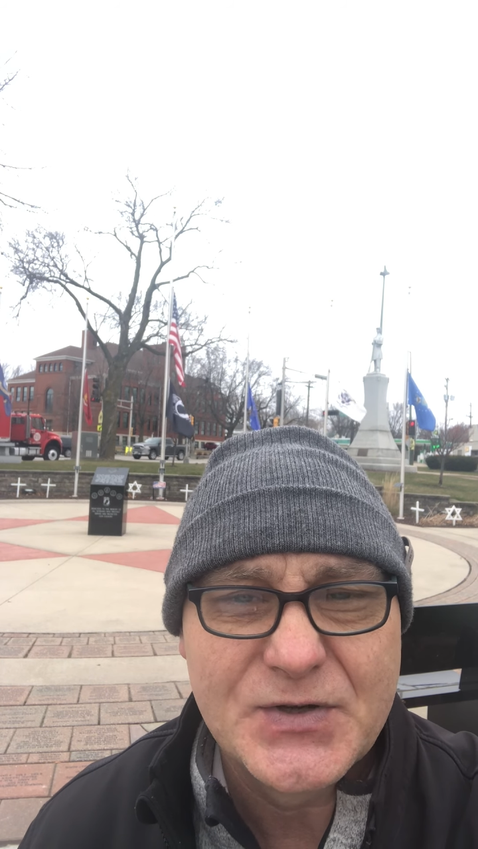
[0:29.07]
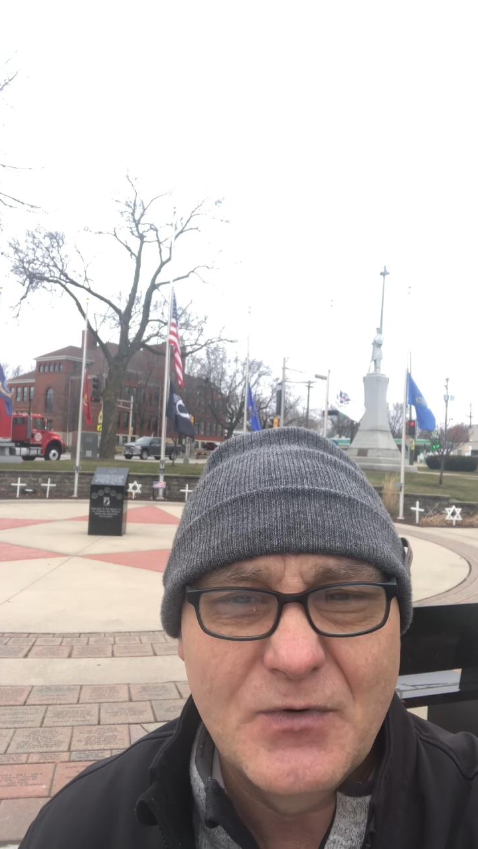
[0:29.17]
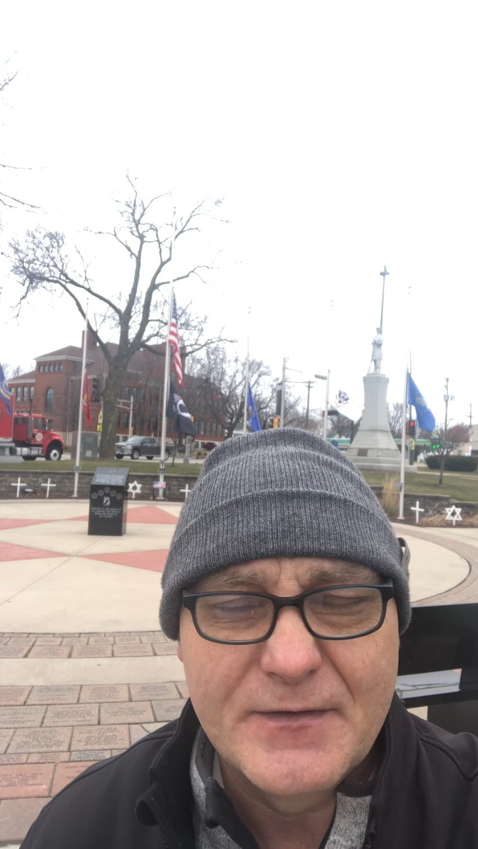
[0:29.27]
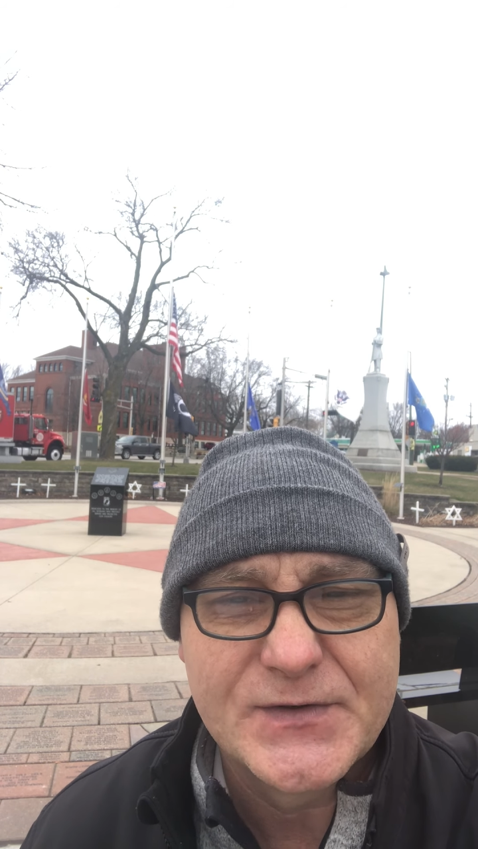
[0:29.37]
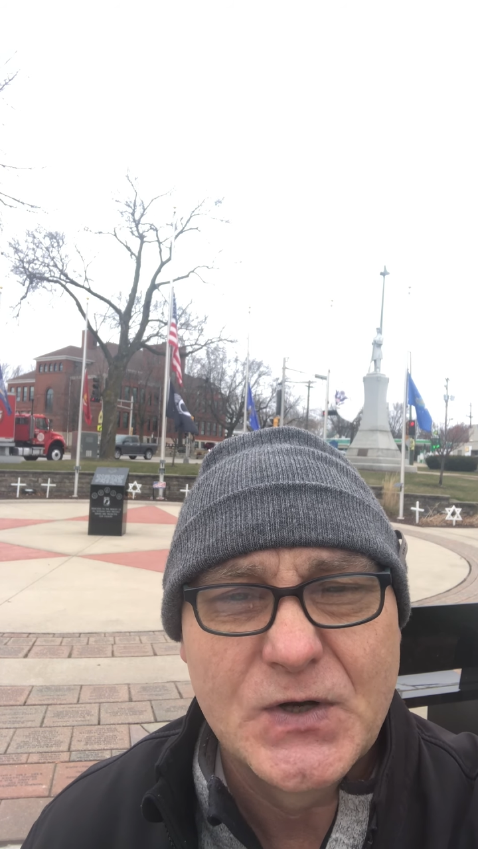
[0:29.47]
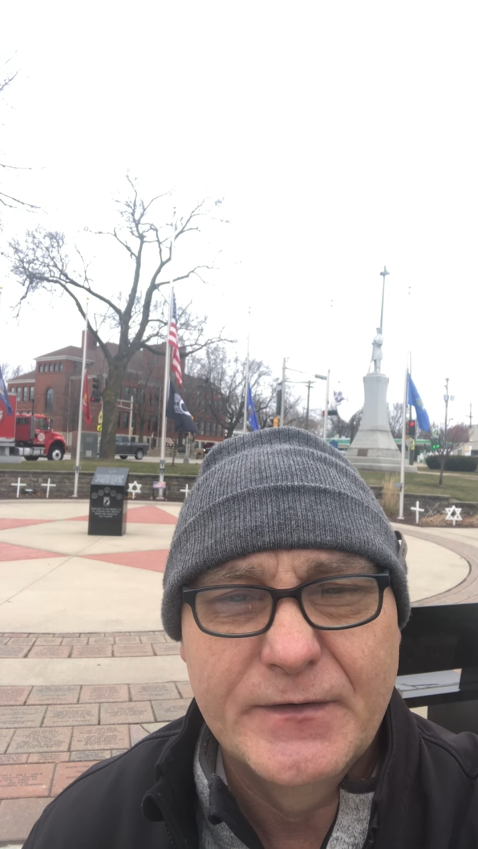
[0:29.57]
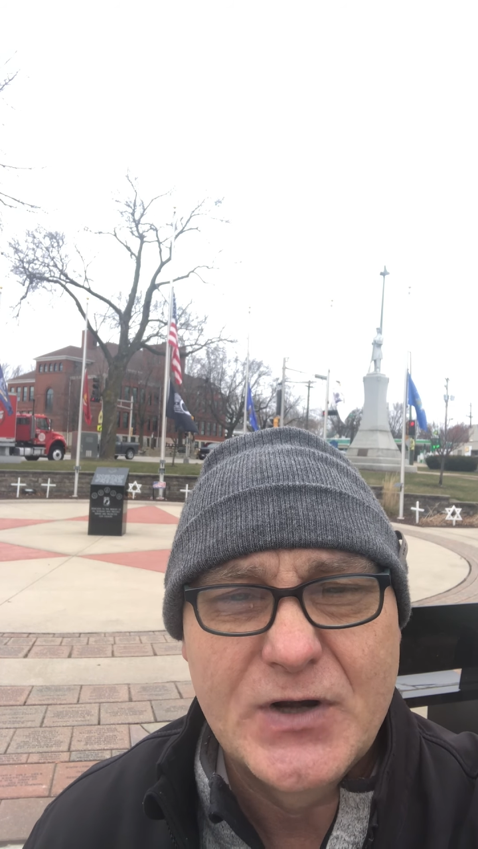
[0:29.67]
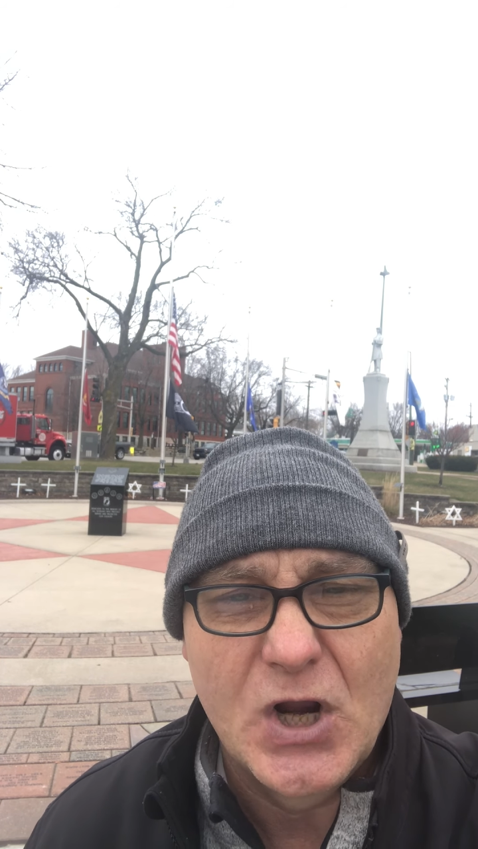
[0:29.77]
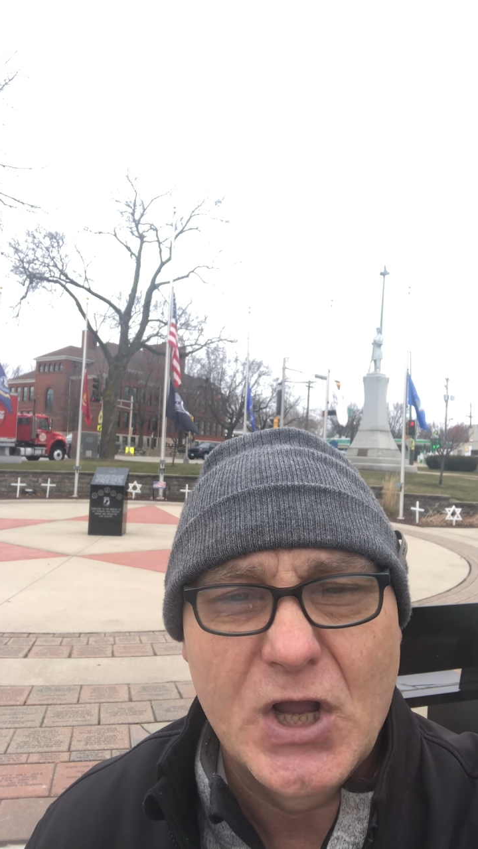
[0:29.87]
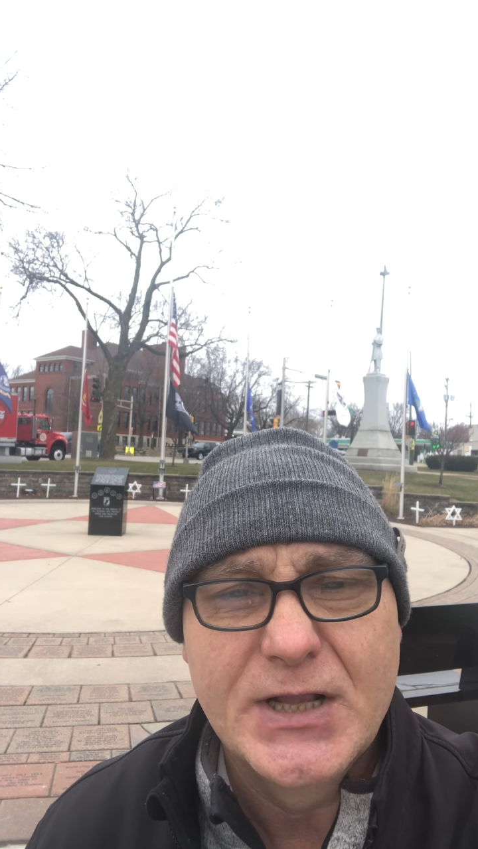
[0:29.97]
who have served
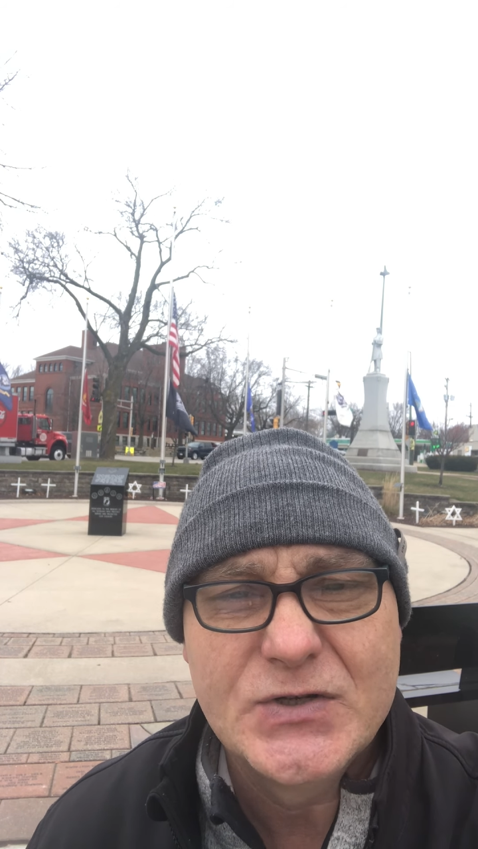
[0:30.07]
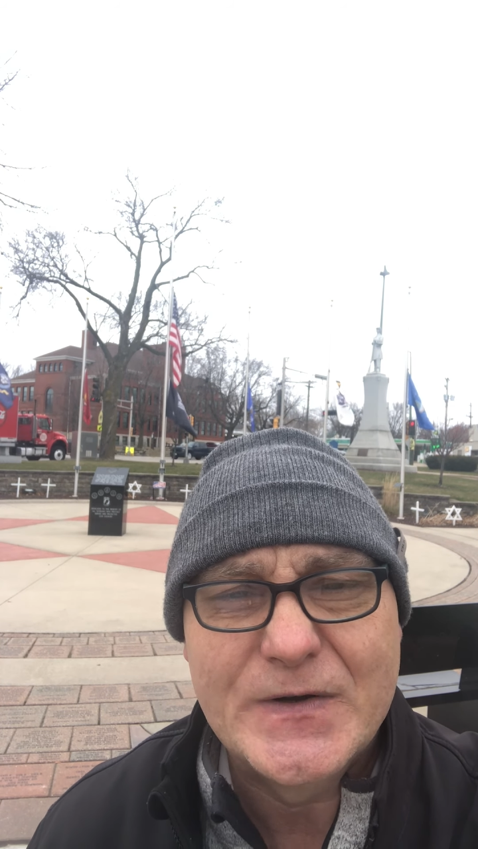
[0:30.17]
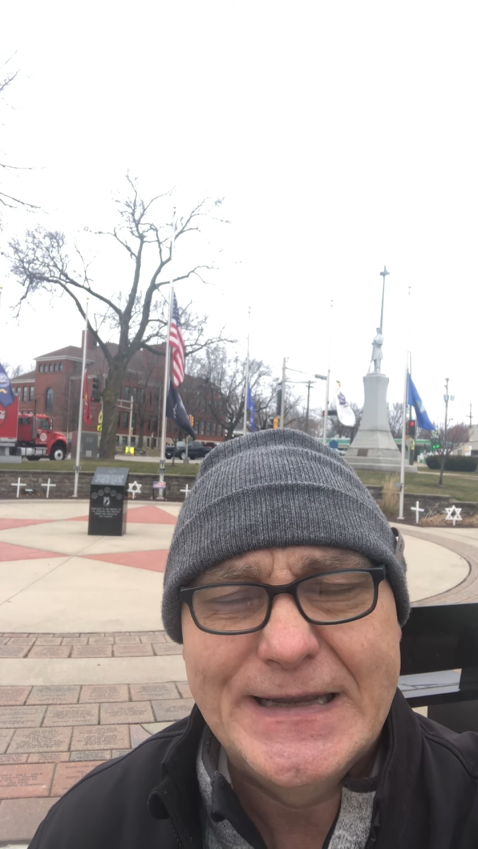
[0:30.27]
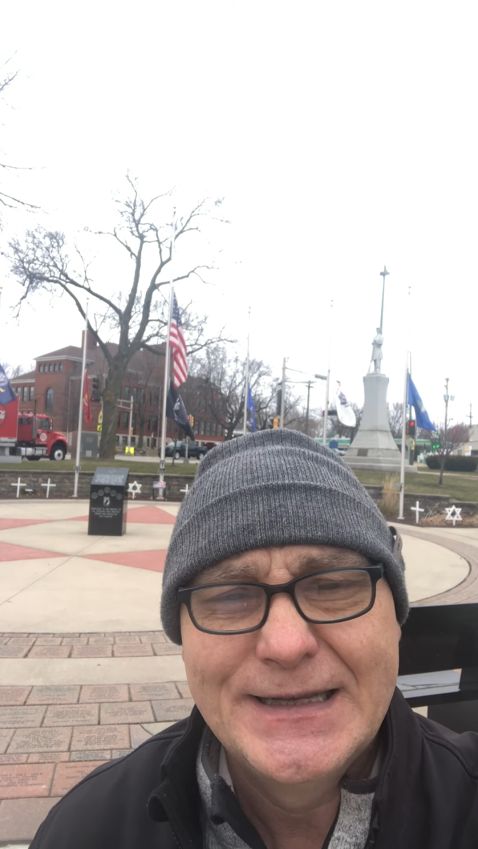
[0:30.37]
our country.